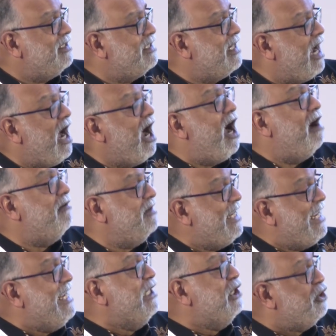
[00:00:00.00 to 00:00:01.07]

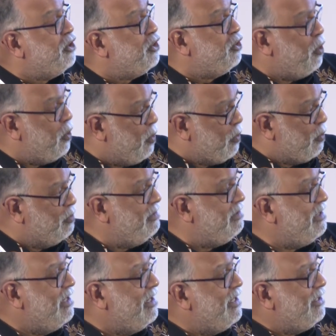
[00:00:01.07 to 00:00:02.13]
carved in
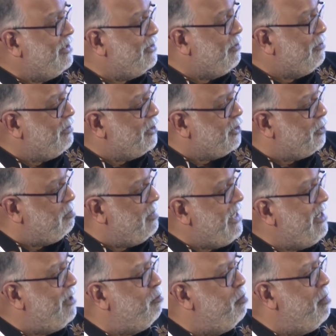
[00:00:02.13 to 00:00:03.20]
stone, so to
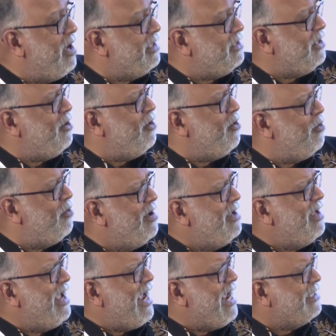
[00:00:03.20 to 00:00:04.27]
speak, but
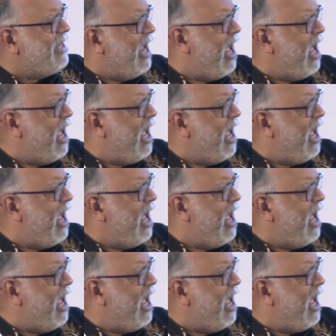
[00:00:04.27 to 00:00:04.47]
it's